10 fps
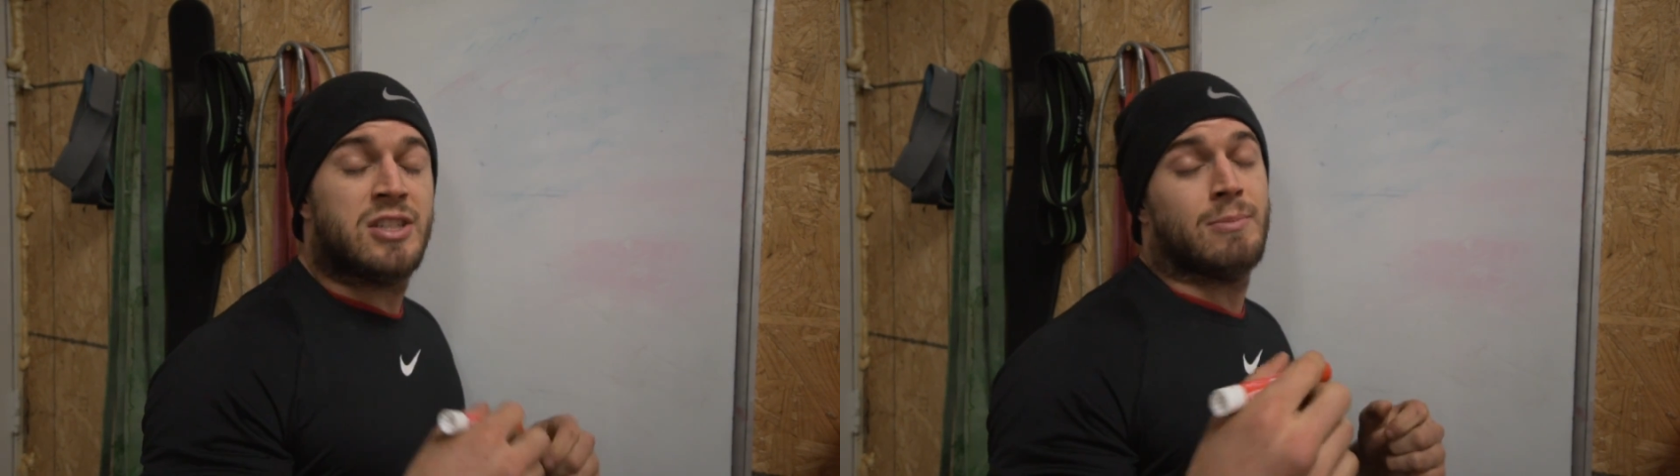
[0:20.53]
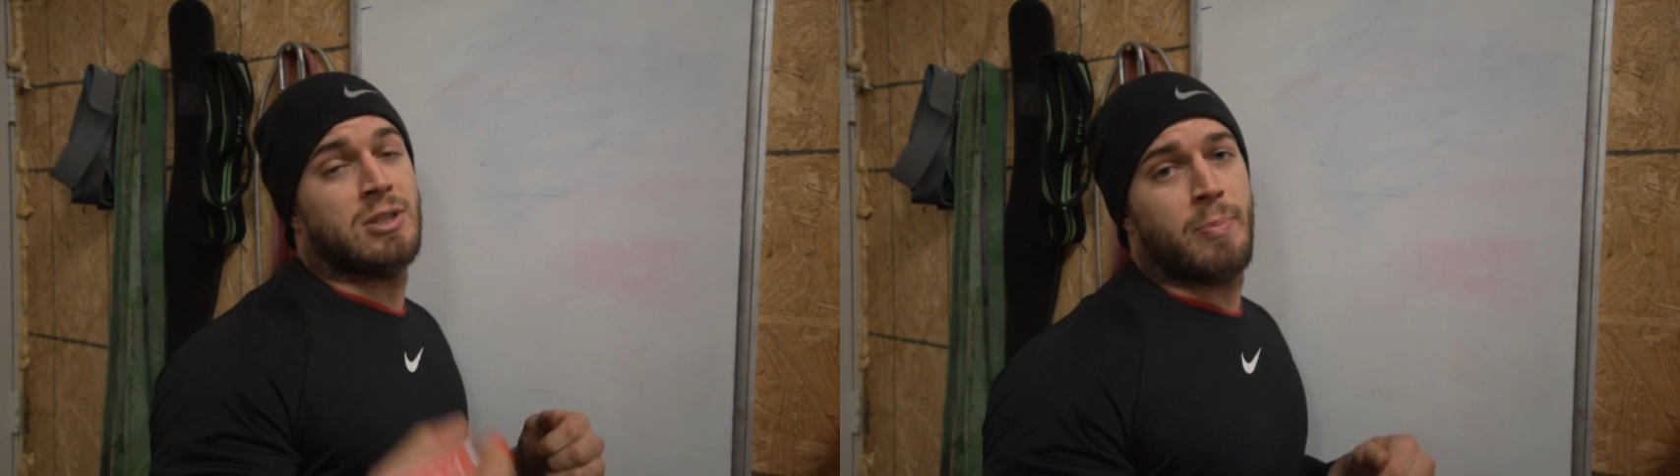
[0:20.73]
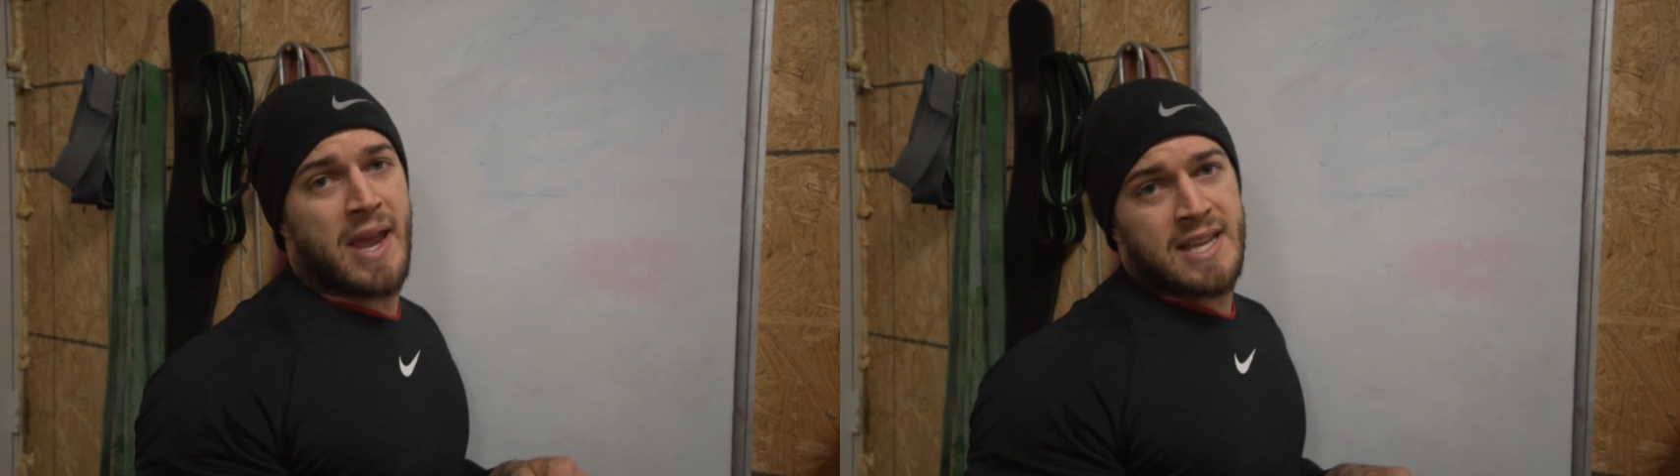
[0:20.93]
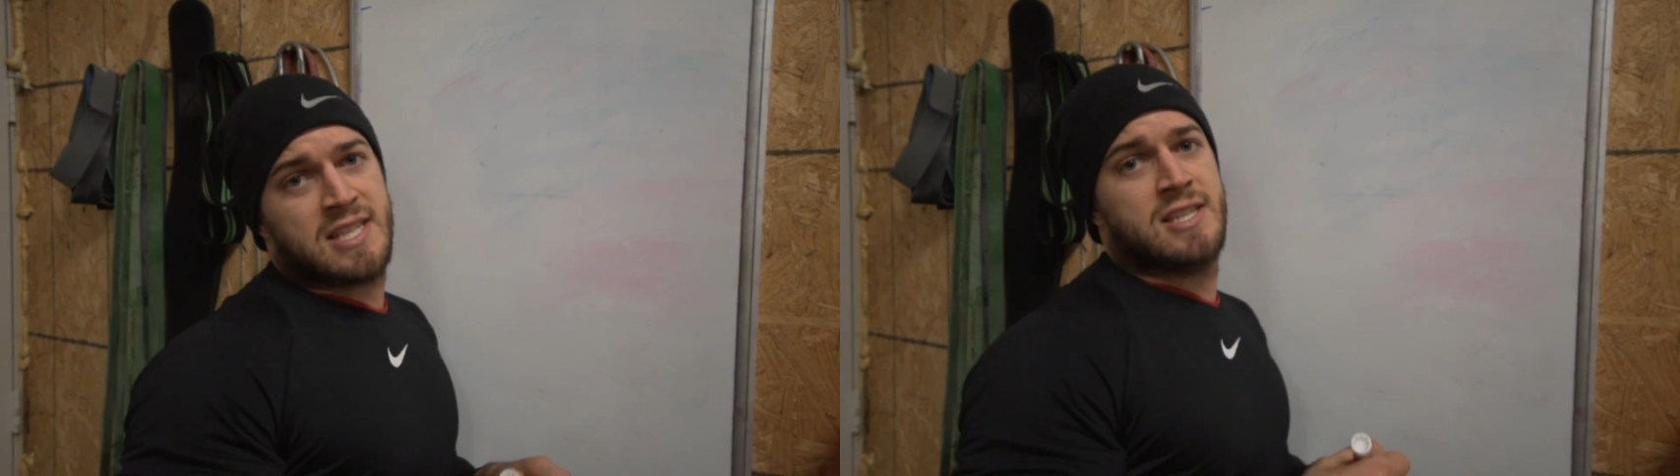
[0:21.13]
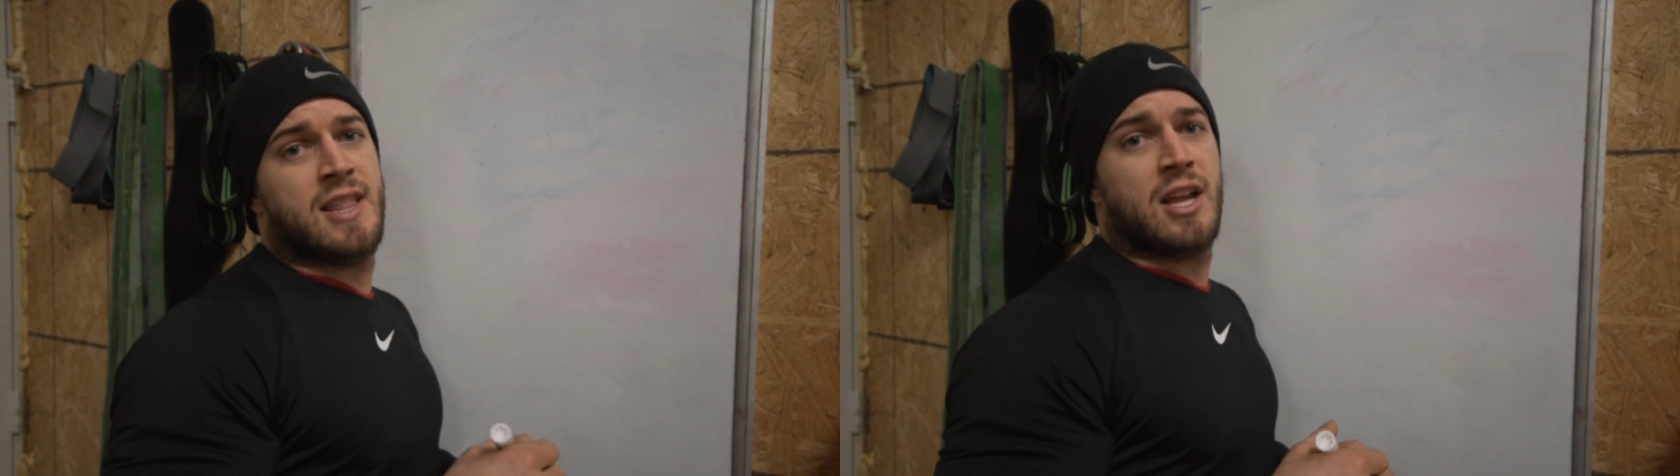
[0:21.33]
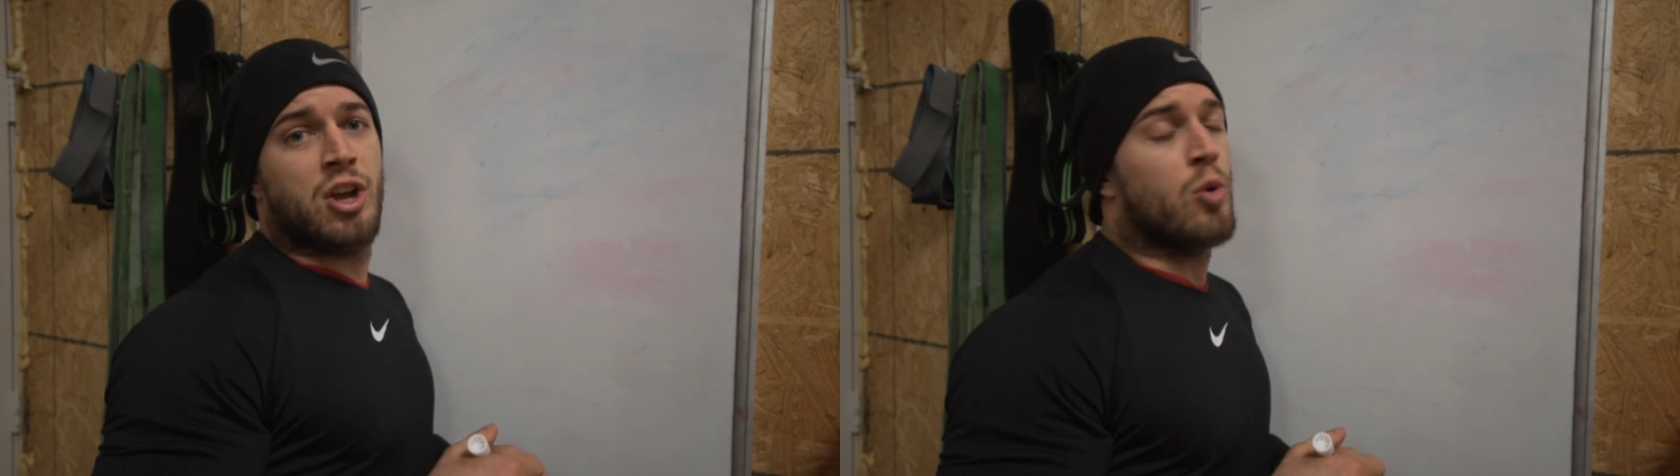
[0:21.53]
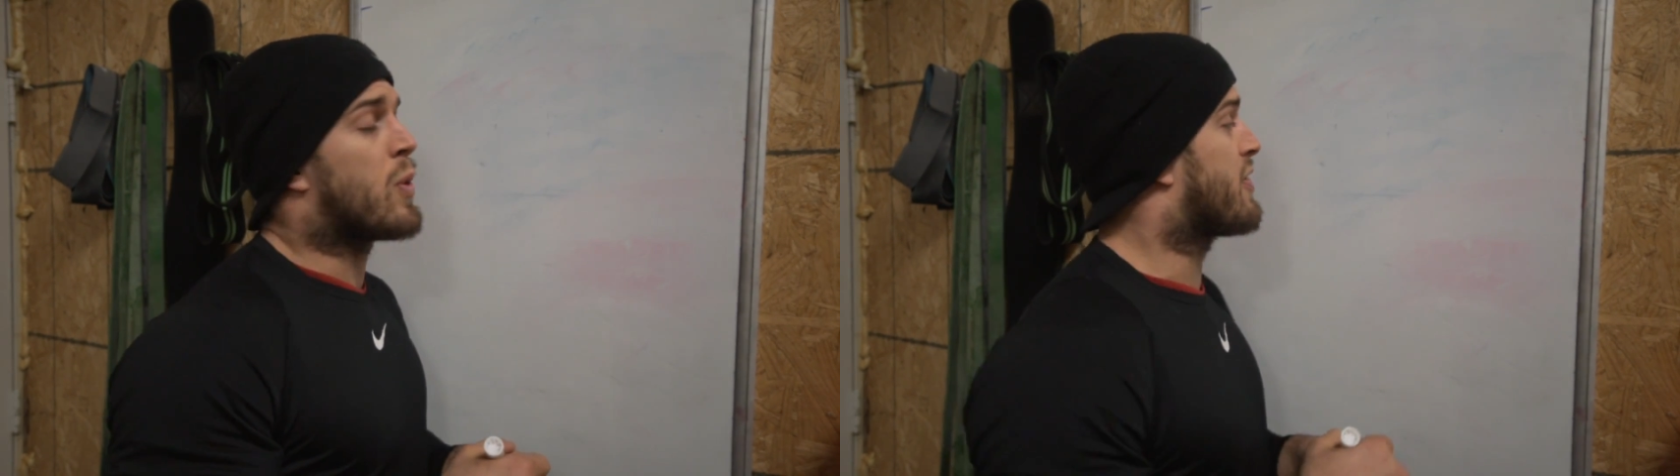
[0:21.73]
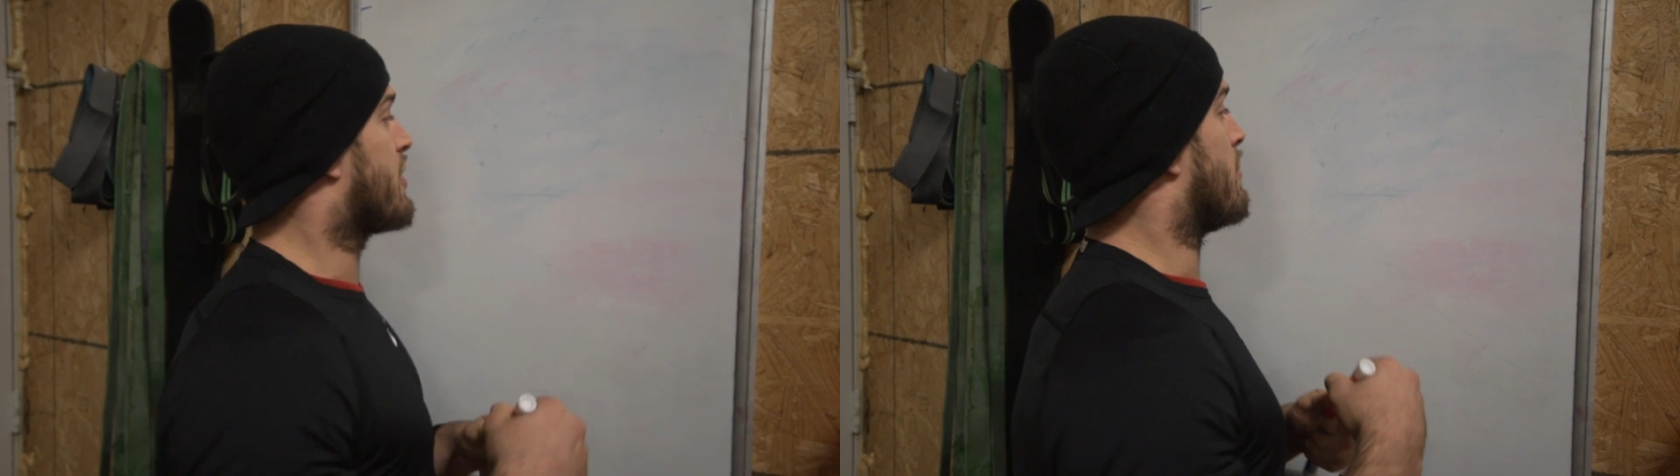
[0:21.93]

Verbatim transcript: talk about the paces that go with